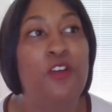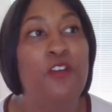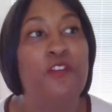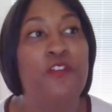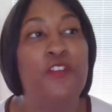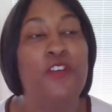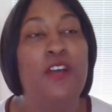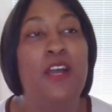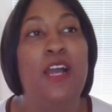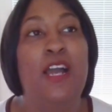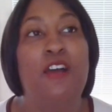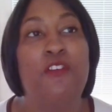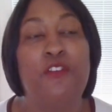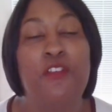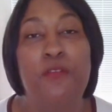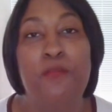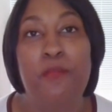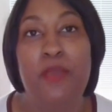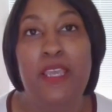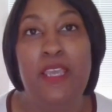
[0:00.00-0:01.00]
for our
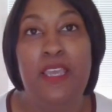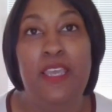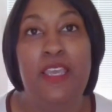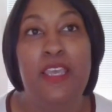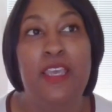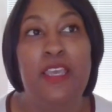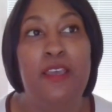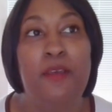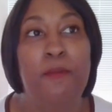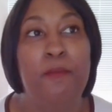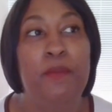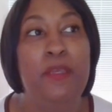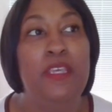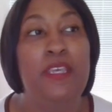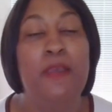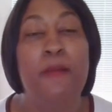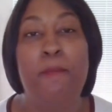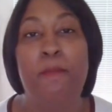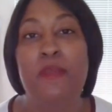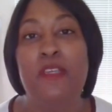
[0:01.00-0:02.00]
man
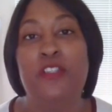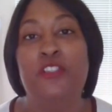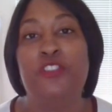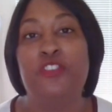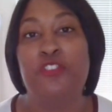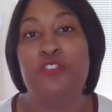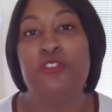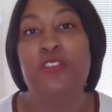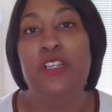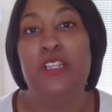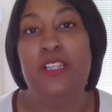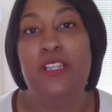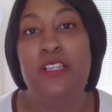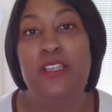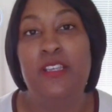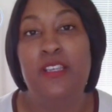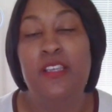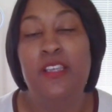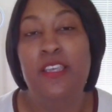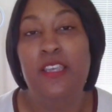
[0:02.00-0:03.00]
being mistreated
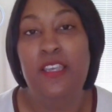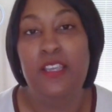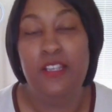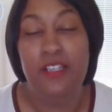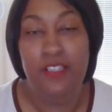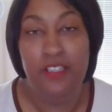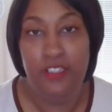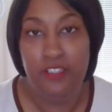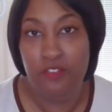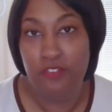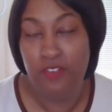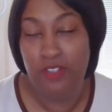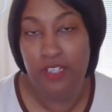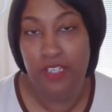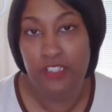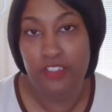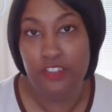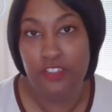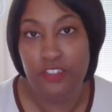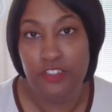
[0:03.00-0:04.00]
in these
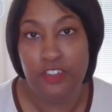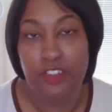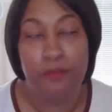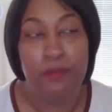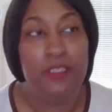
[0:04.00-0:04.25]
relationships.